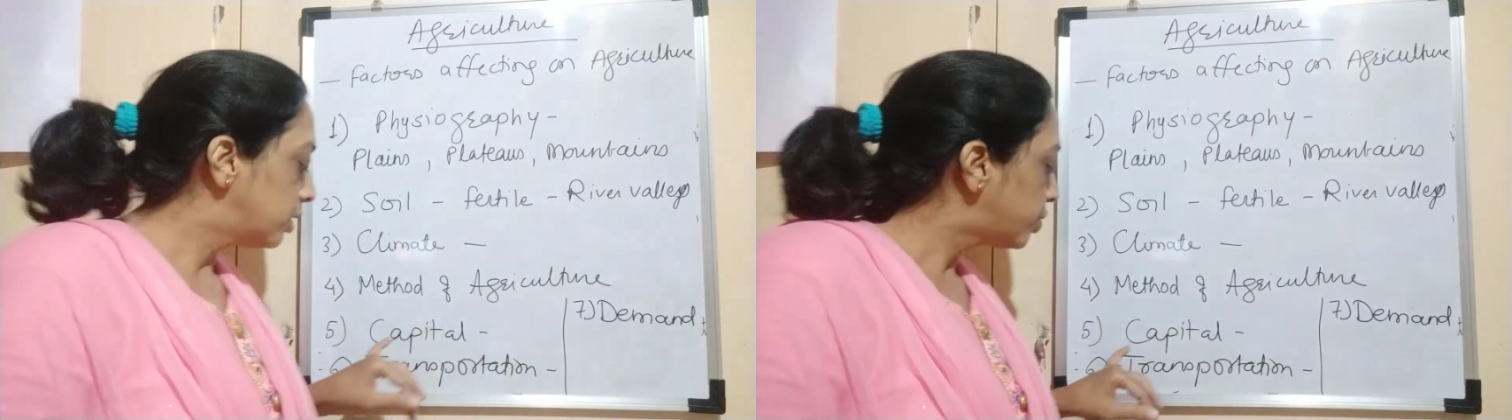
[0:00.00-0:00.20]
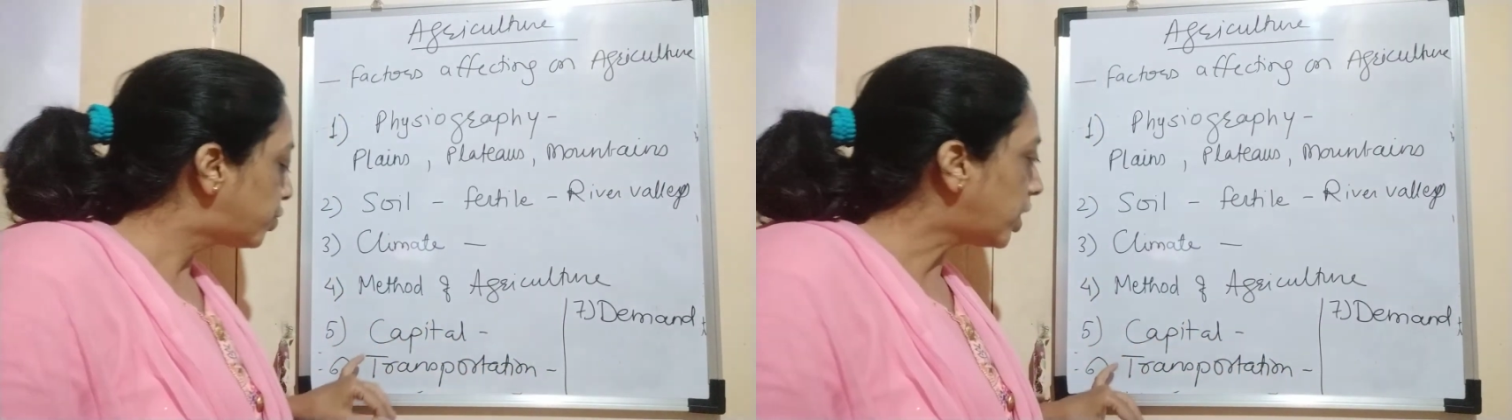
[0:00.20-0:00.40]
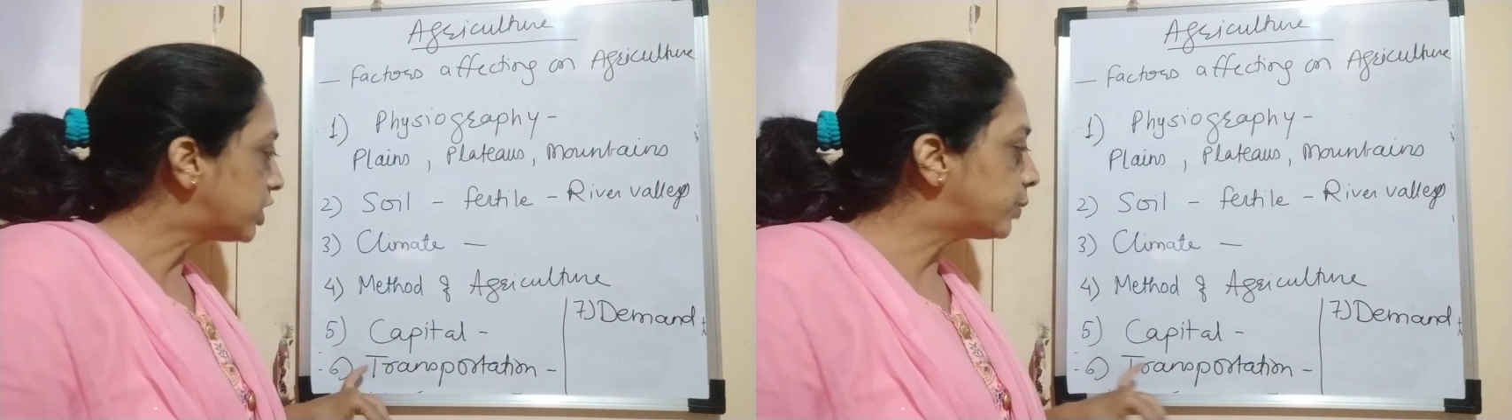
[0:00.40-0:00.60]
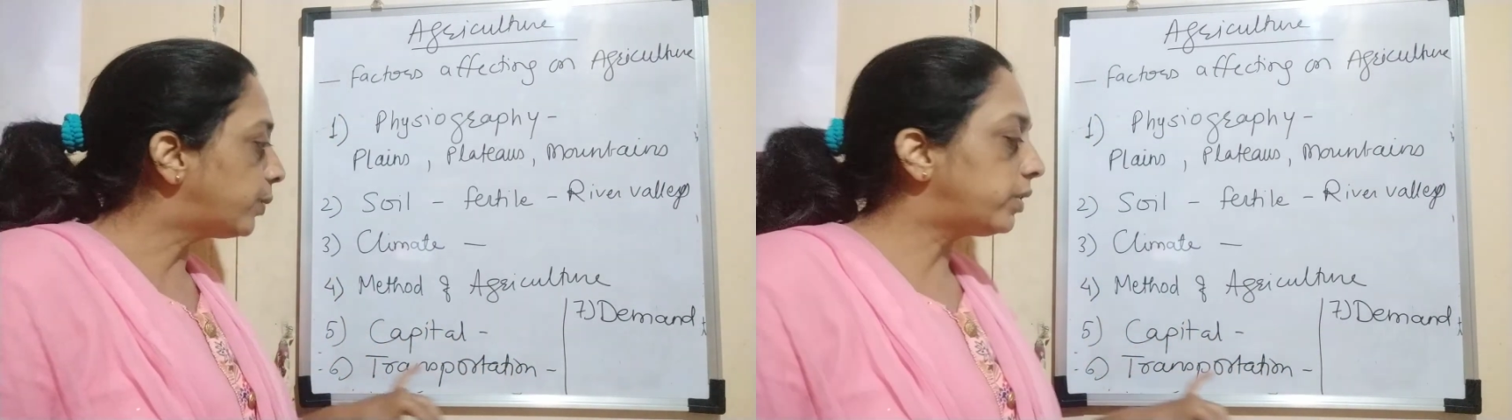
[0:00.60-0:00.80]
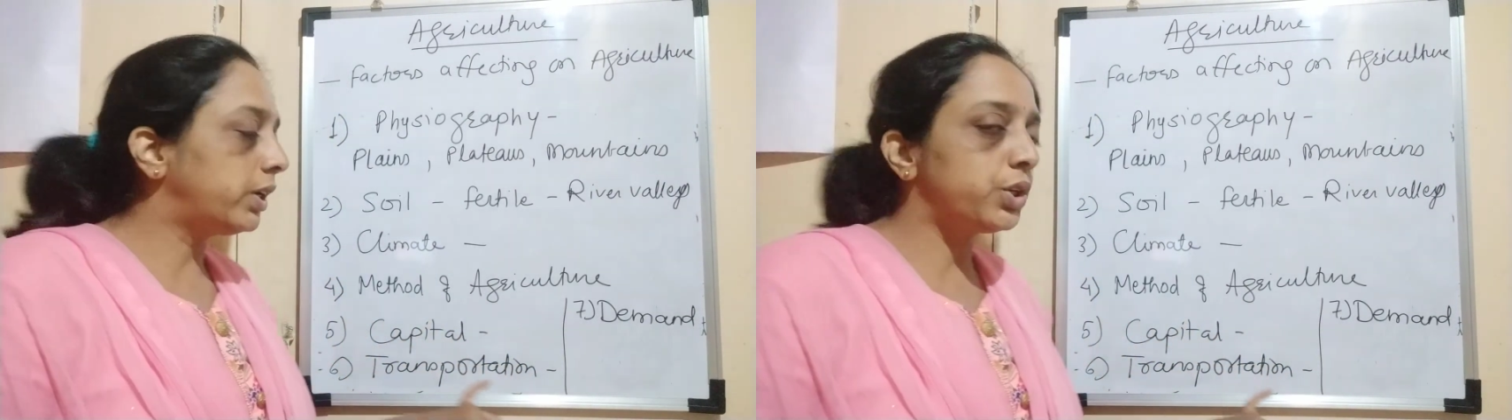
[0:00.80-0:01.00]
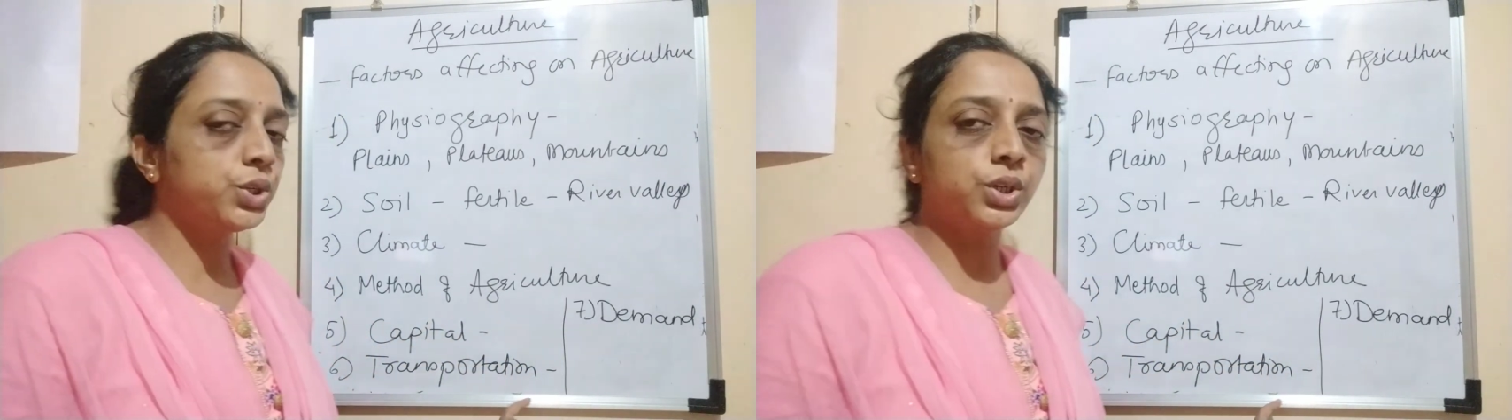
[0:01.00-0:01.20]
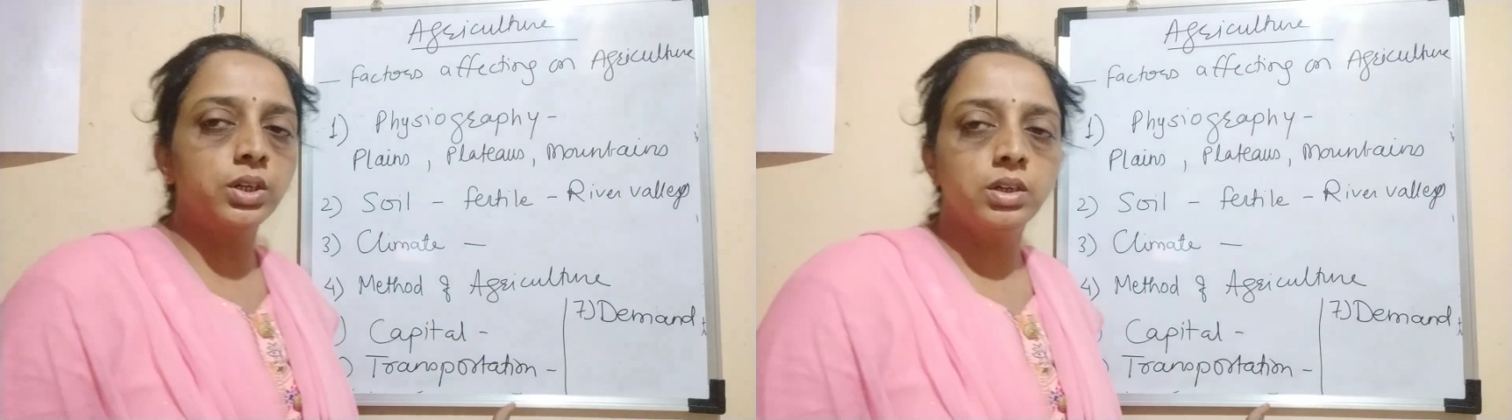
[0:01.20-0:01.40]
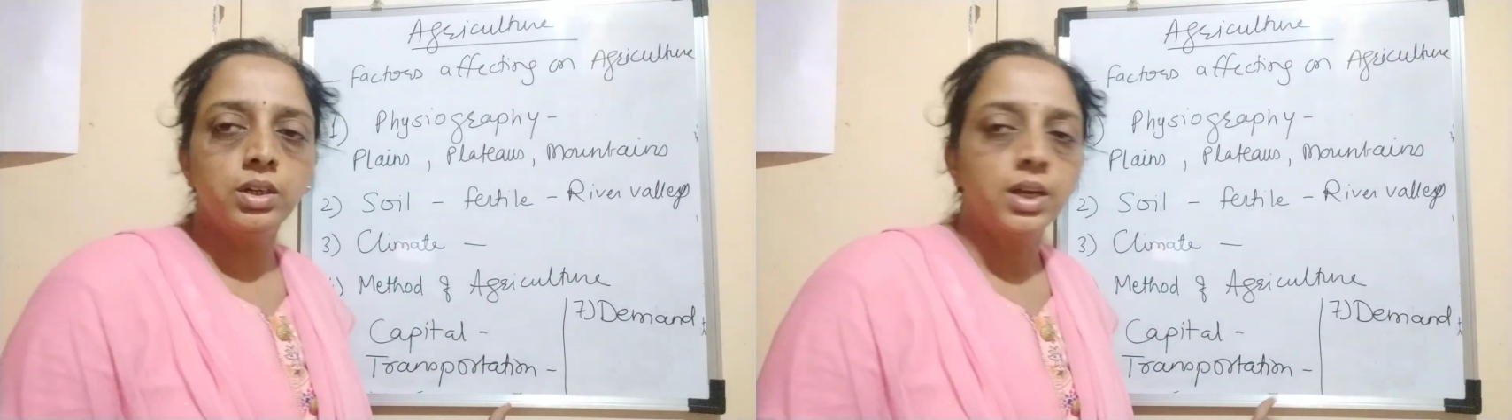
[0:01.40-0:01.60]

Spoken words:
transportation